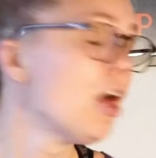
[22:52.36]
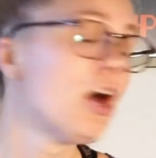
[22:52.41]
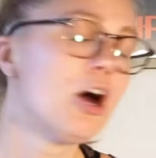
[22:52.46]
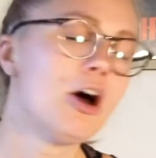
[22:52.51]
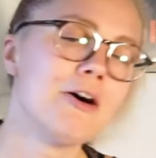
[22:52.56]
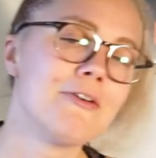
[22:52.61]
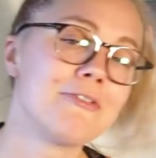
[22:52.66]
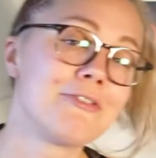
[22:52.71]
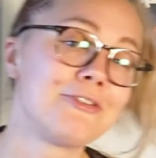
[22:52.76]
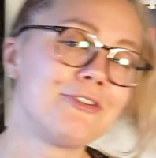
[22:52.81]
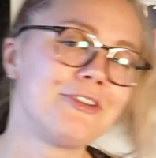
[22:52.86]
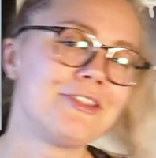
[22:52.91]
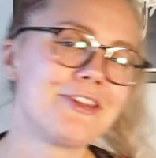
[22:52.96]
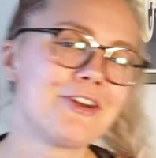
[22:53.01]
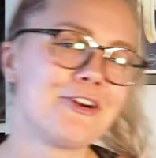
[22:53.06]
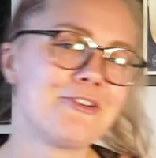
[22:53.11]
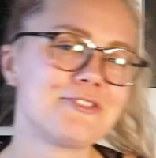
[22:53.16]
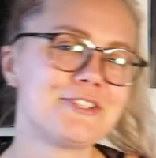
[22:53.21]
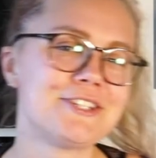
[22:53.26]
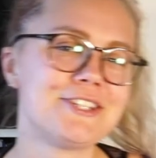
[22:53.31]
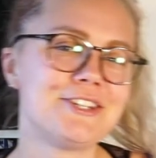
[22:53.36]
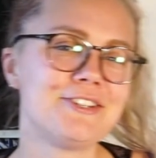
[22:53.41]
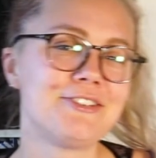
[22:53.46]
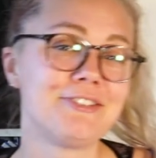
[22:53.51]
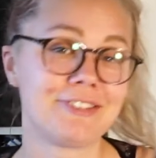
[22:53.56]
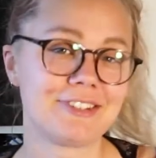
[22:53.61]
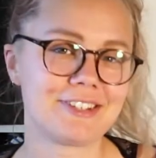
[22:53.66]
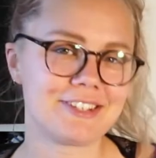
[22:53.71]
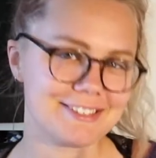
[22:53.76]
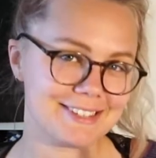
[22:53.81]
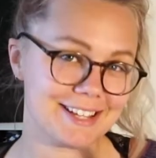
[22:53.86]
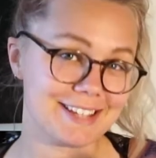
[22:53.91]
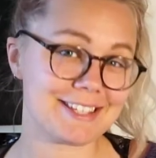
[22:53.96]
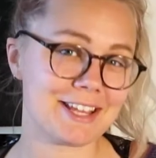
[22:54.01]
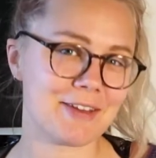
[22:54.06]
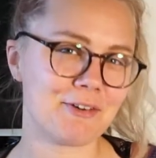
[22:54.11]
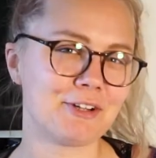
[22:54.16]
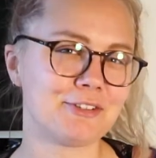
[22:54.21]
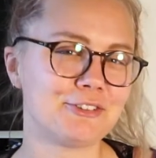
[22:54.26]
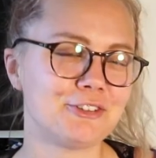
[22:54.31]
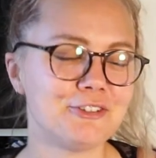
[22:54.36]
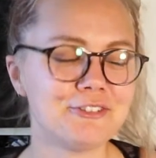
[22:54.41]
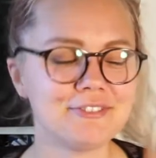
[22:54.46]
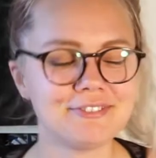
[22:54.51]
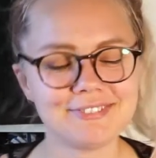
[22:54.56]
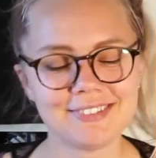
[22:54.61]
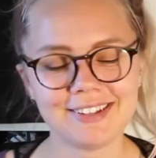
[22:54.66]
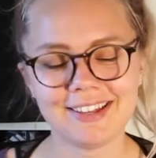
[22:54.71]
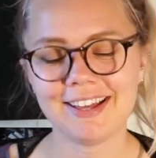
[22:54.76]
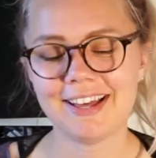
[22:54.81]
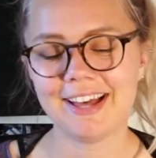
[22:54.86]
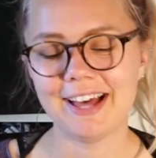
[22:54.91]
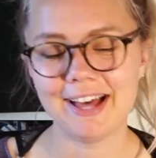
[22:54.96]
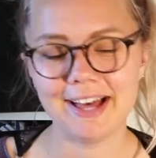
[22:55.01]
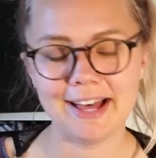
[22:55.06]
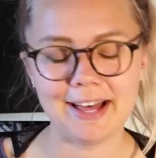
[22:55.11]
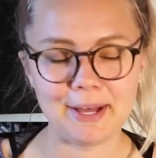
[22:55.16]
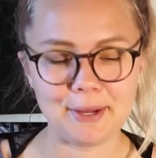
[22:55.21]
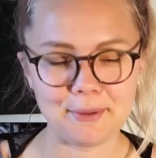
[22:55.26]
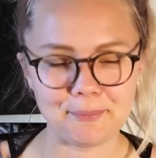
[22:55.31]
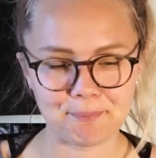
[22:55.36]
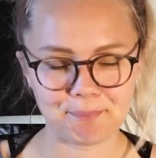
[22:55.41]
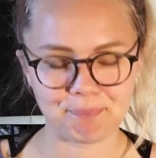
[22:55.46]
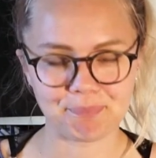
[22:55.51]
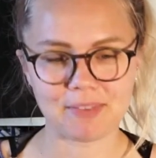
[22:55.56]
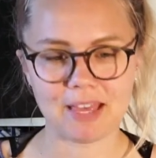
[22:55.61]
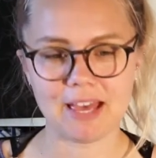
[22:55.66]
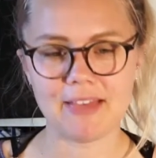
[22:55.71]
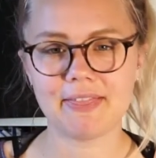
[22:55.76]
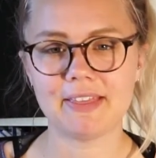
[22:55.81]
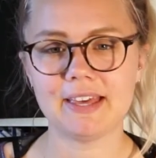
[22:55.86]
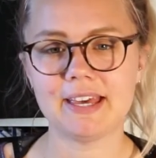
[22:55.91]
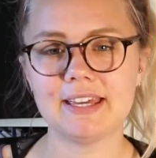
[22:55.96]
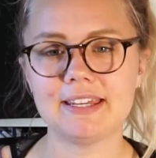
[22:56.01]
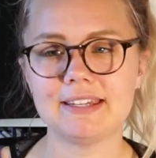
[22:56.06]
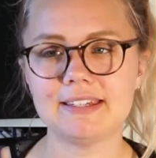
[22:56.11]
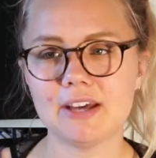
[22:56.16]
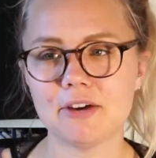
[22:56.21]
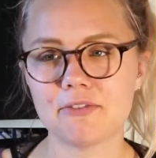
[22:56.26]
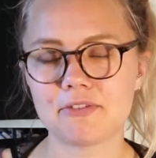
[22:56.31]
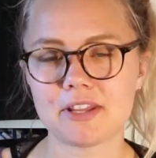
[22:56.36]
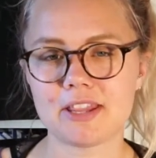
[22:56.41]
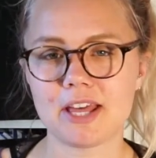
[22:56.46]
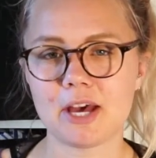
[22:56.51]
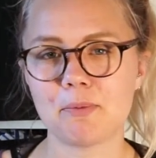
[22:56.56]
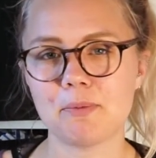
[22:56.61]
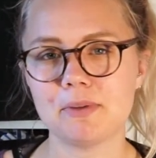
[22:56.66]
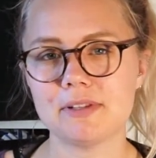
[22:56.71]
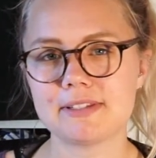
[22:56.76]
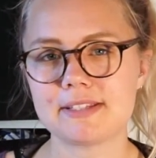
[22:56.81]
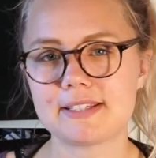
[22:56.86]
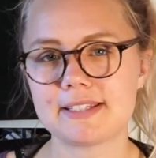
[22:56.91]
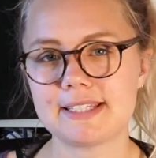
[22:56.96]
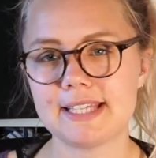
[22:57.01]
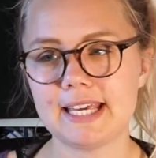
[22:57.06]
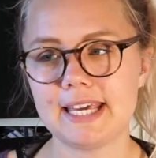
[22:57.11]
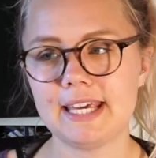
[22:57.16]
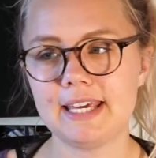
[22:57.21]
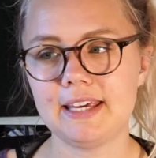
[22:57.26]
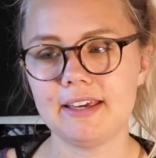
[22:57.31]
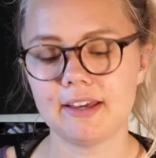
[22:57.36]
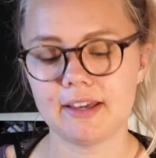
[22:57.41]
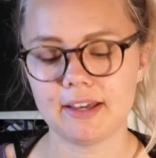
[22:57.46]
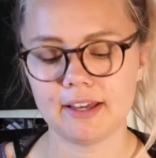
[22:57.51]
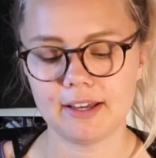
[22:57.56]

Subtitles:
3:30 in the afternoon, because that's how I roll, and then after that we'll see.